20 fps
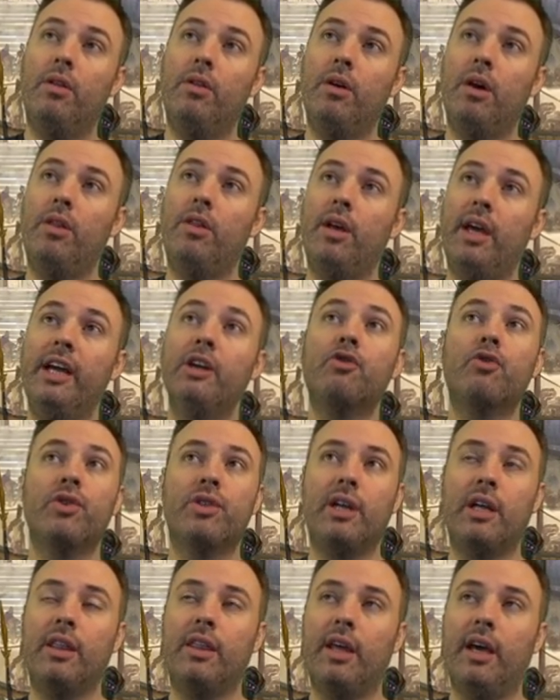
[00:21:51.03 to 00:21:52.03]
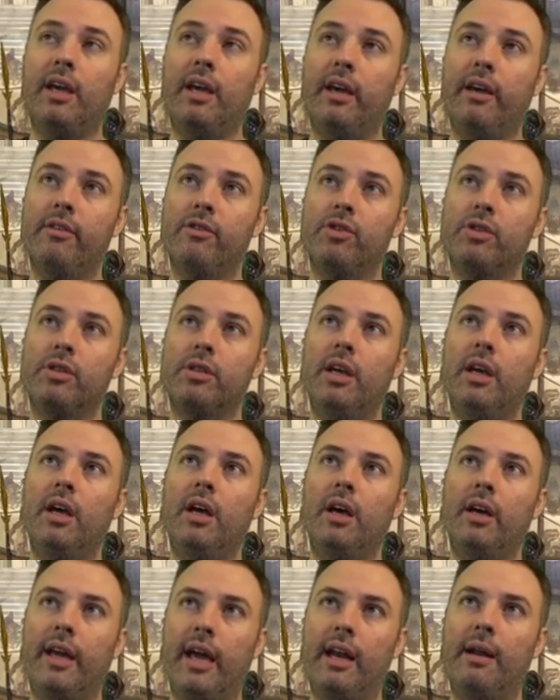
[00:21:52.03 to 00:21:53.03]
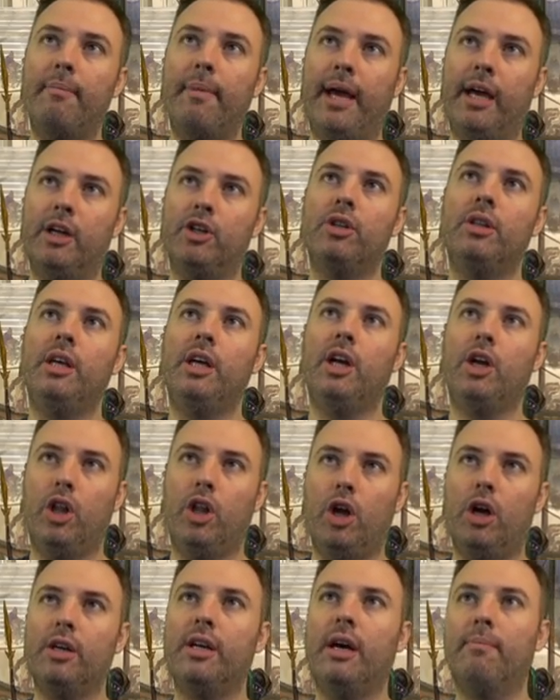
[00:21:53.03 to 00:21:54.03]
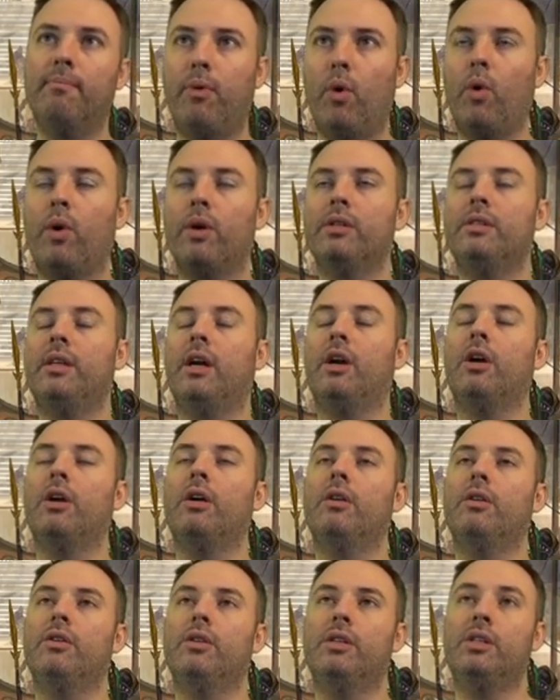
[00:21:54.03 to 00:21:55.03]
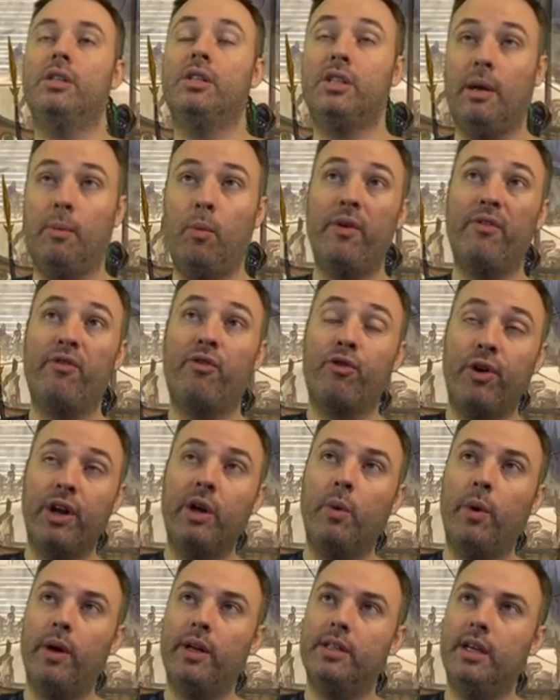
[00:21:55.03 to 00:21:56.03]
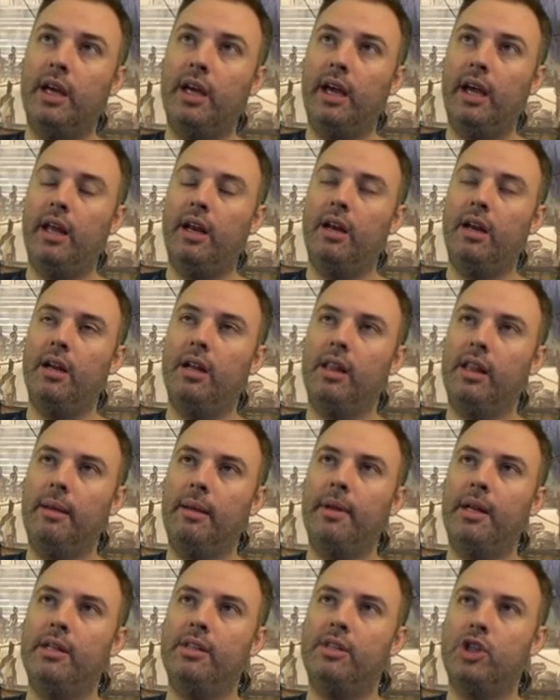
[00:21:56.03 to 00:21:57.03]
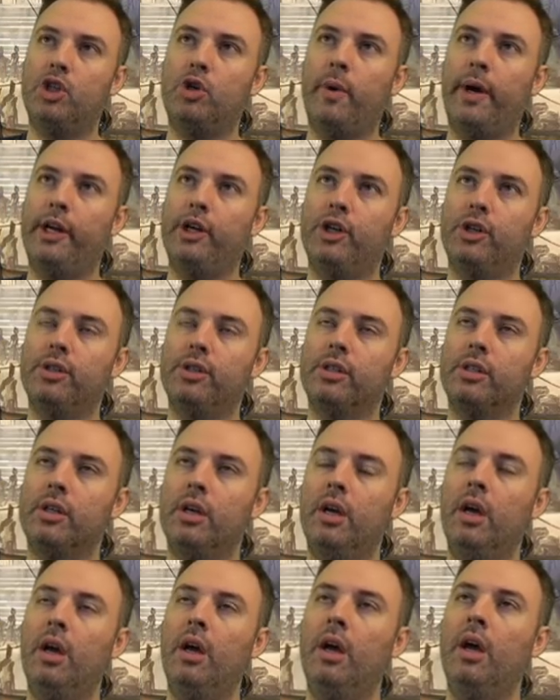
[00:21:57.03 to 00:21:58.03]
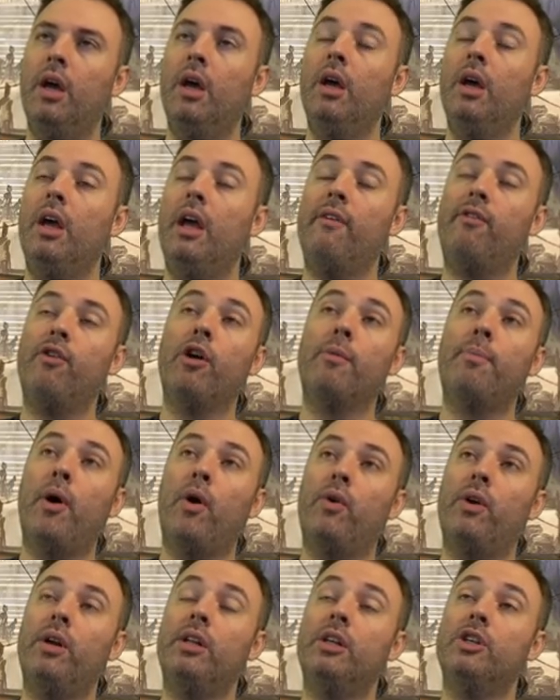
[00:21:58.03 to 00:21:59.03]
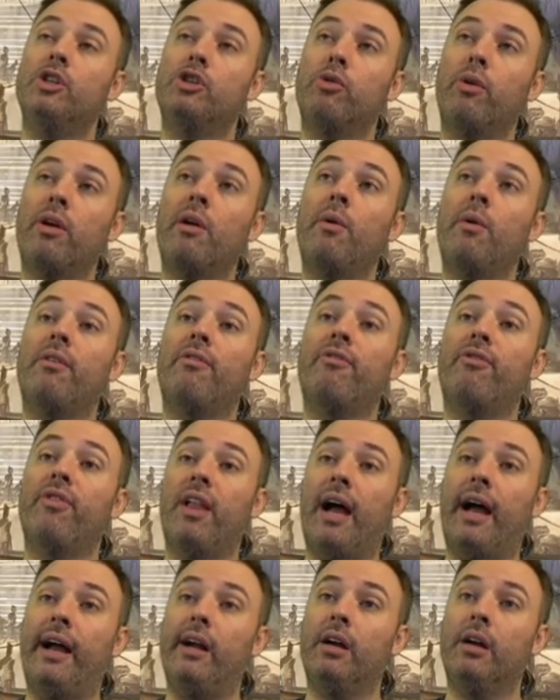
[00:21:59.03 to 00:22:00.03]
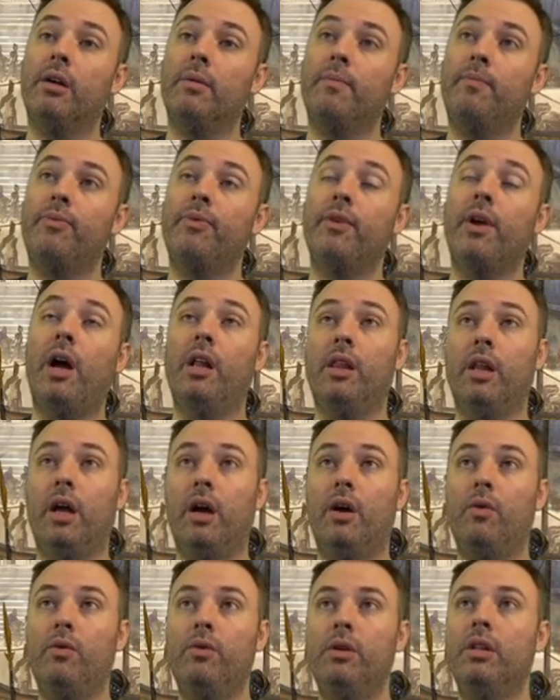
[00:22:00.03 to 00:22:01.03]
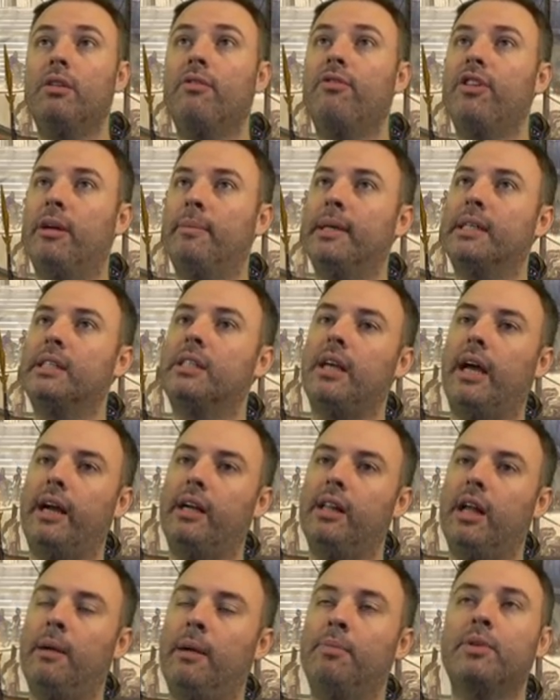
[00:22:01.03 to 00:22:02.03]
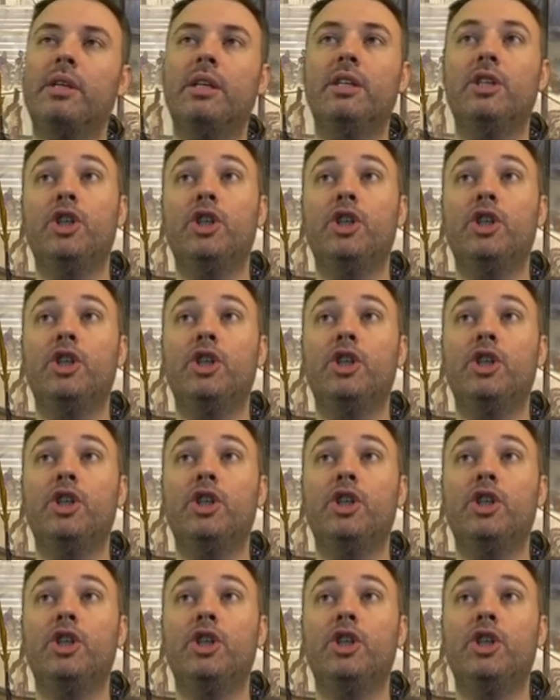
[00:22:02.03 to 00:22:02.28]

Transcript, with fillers: The, the interesting thing is, again, imagine the clogged up boards that are somewhat frequent in limited situations. If your opponent is swinging with a flyer alone, the Flummoxed Cyclops